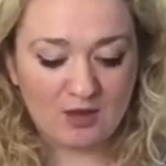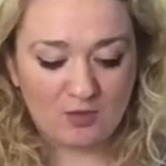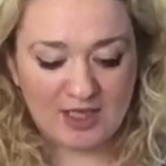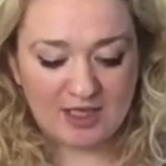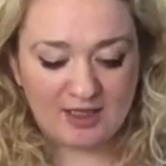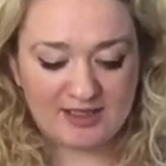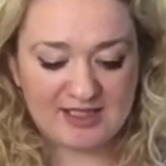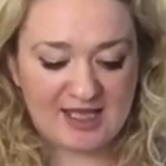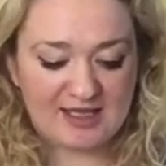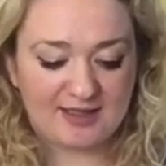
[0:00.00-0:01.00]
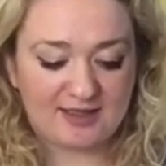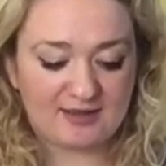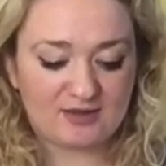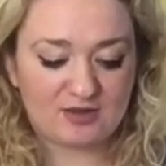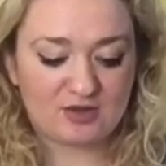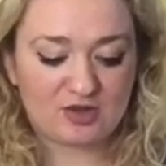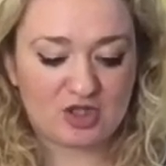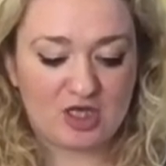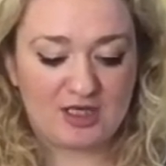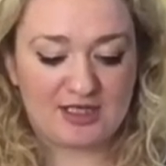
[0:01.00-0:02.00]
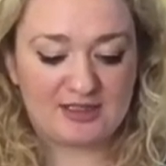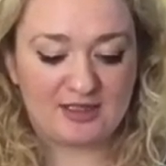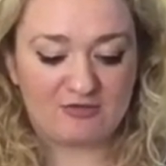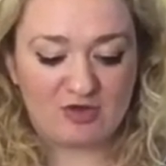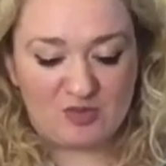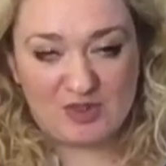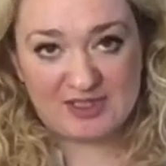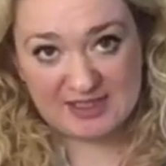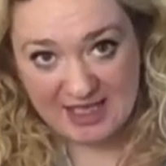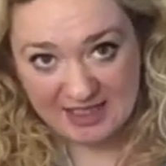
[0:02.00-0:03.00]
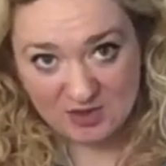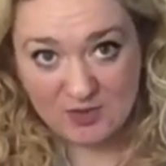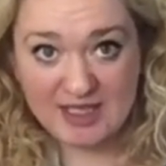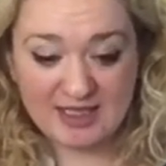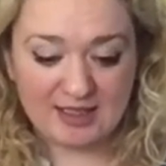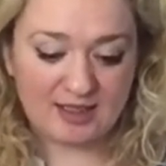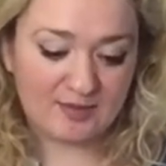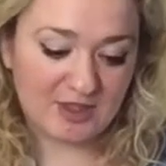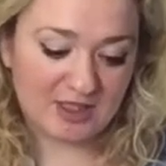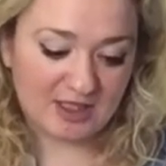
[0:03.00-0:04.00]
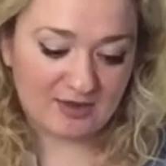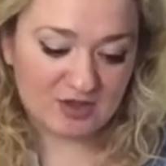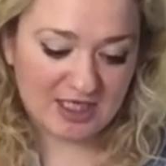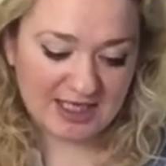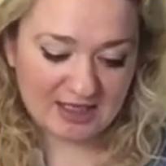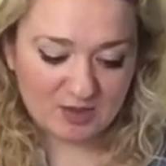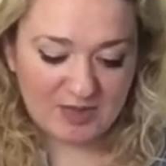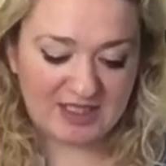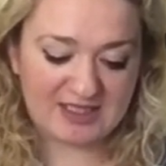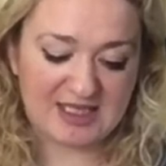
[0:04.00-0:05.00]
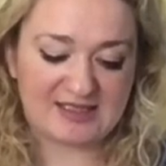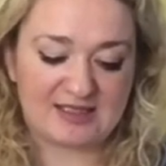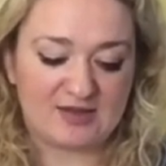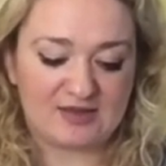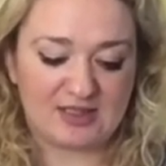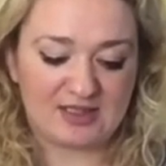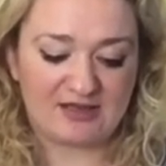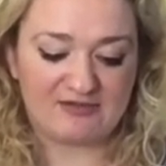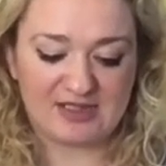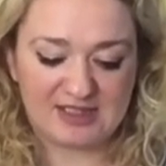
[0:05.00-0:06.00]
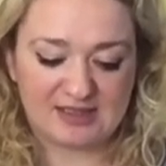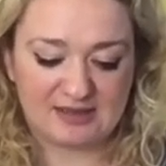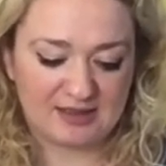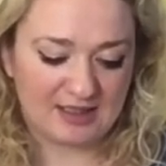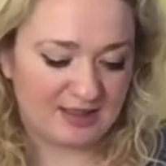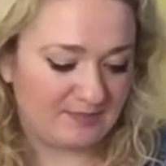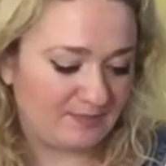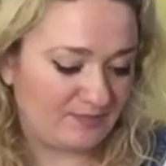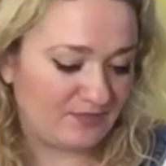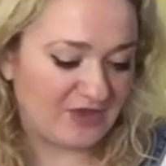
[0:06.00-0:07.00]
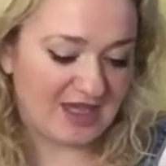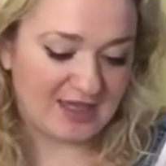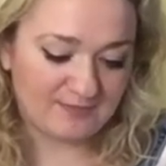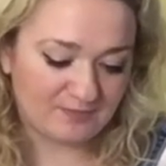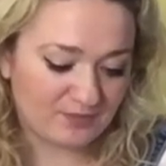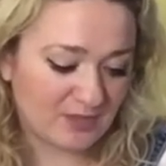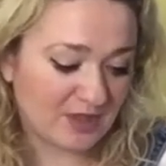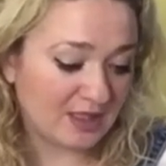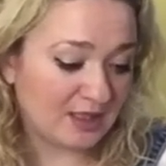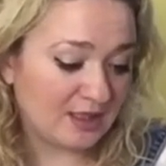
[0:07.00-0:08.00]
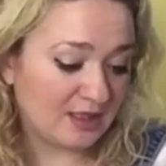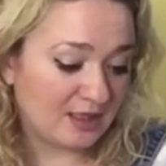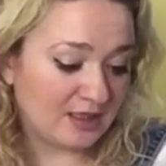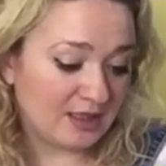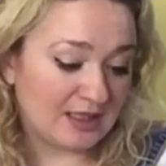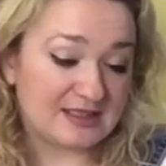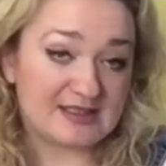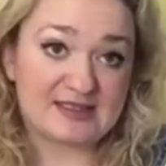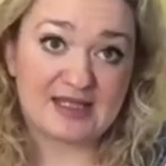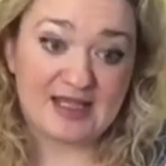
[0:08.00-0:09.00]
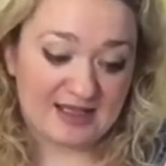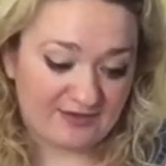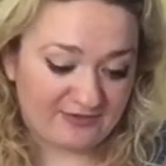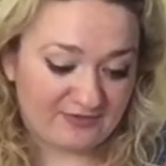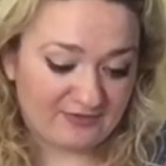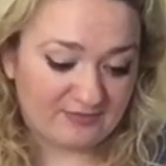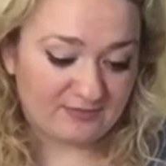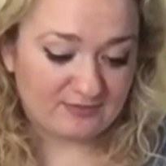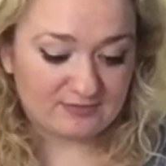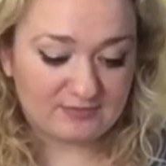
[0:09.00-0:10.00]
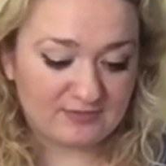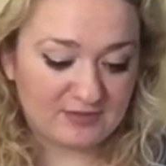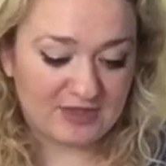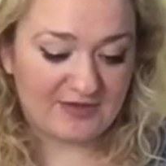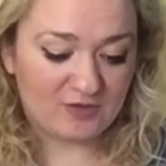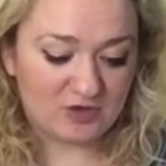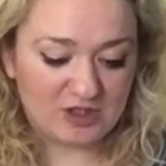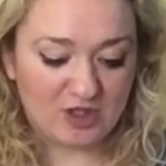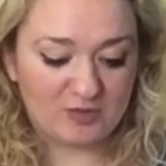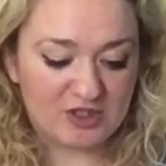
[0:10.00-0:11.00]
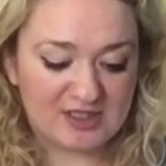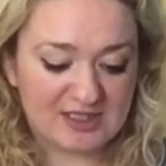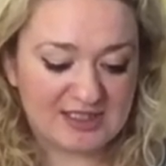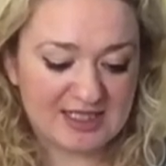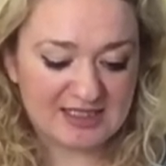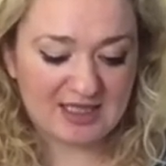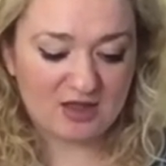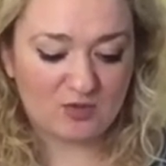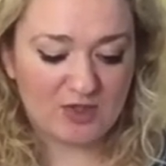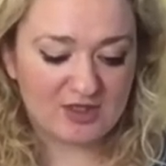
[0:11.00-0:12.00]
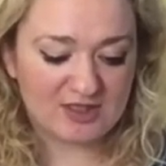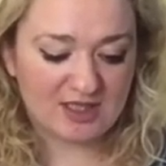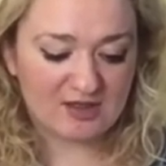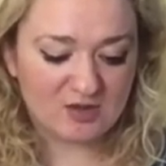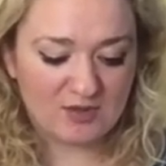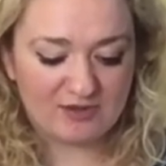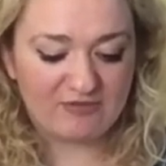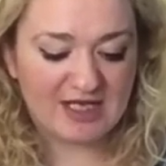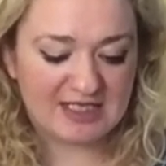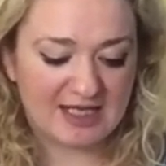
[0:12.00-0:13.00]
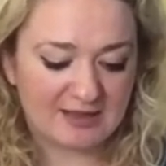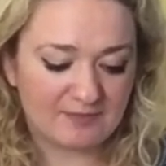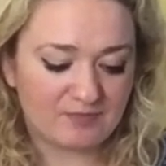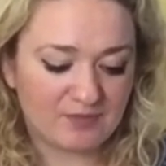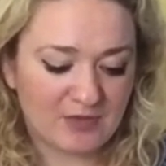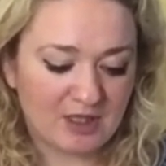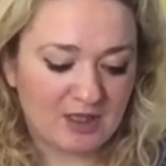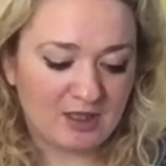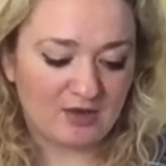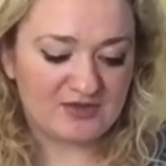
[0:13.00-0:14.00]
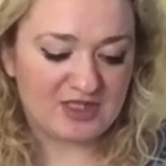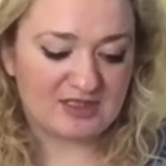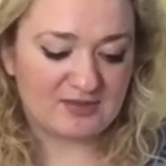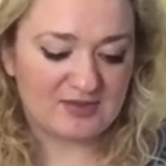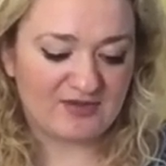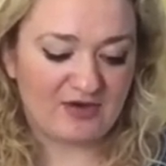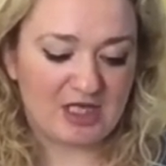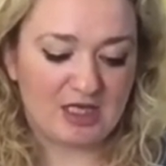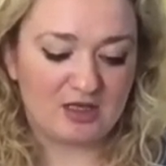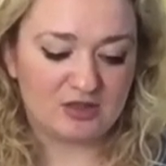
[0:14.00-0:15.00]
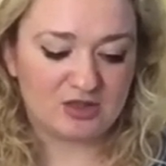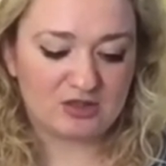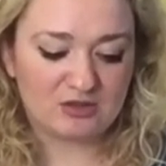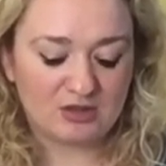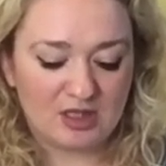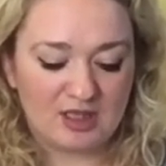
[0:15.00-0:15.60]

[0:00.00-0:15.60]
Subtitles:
When I take Charlie to the groomers next week, I'm going to go and check out the big Tesco's that there is there, and see if they've got any options. The Tesco that we used to go to in Reading, obviously because there was a very large